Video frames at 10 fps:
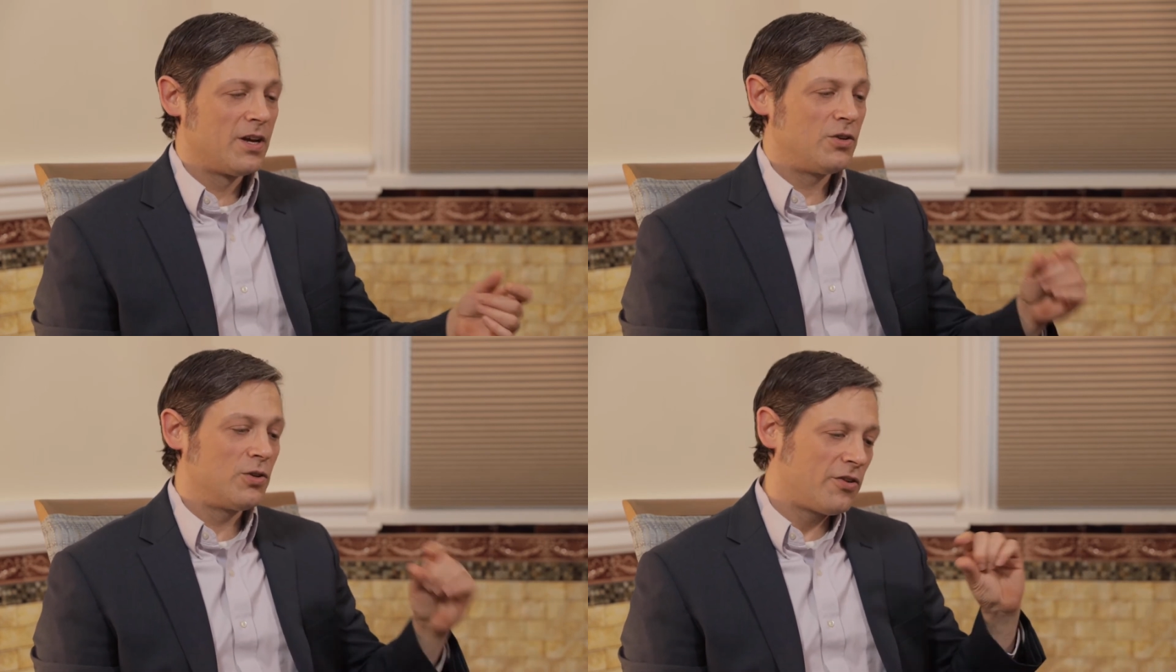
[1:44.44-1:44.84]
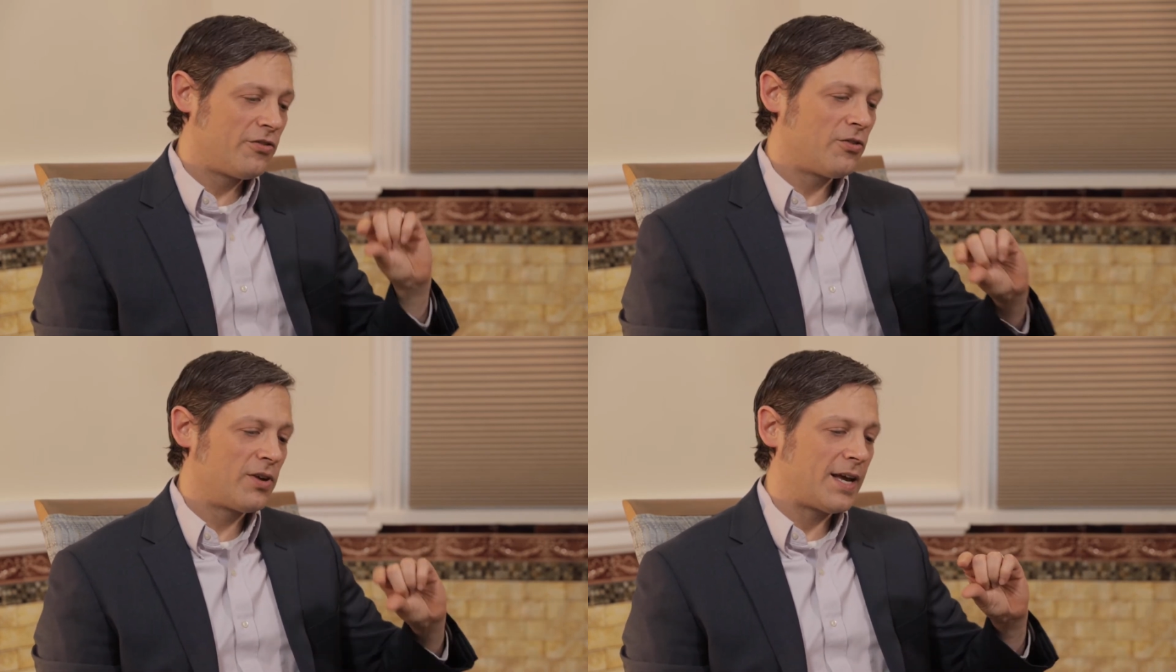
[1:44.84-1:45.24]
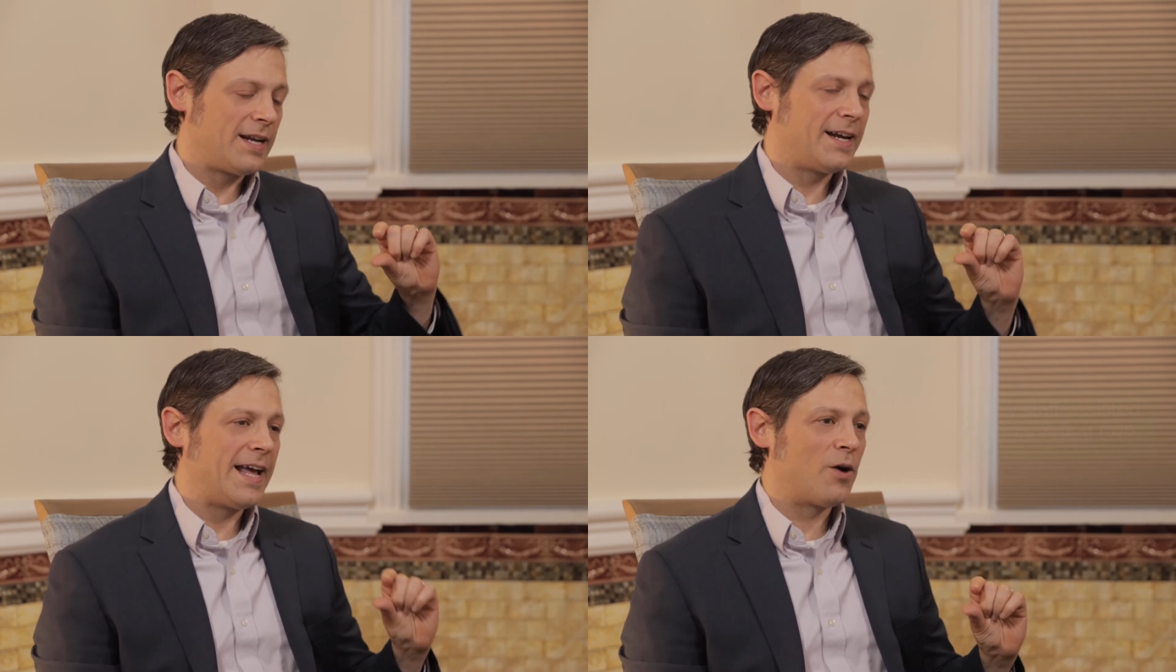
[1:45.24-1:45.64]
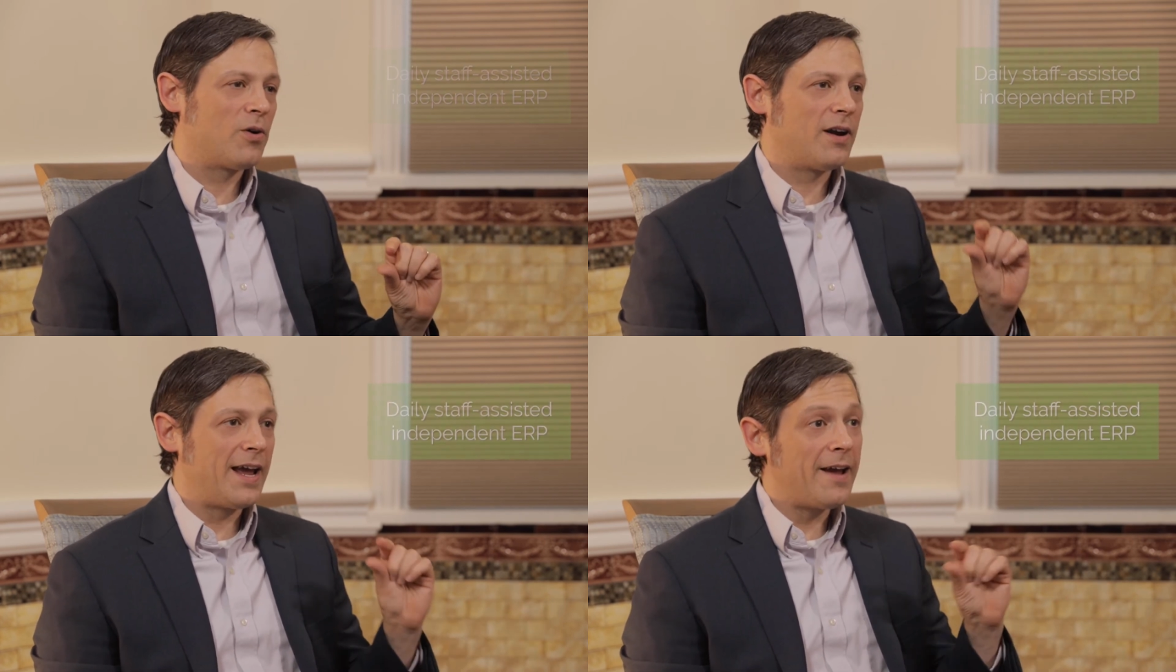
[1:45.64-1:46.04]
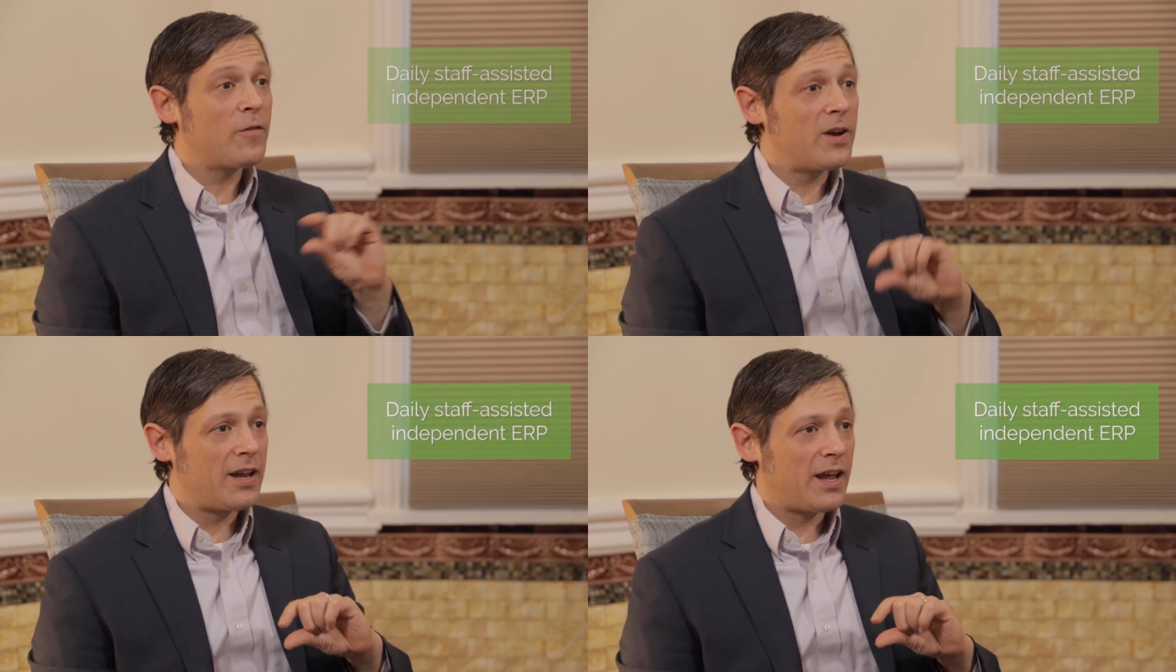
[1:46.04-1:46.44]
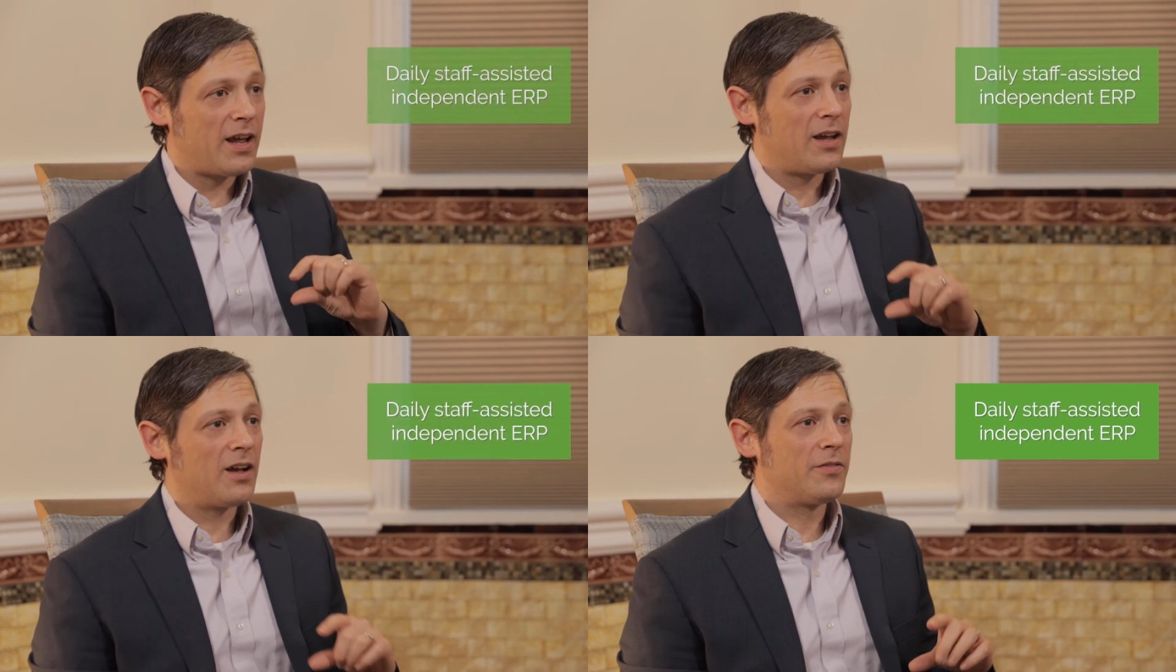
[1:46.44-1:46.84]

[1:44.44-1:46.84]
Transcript: You'll also get an hour every day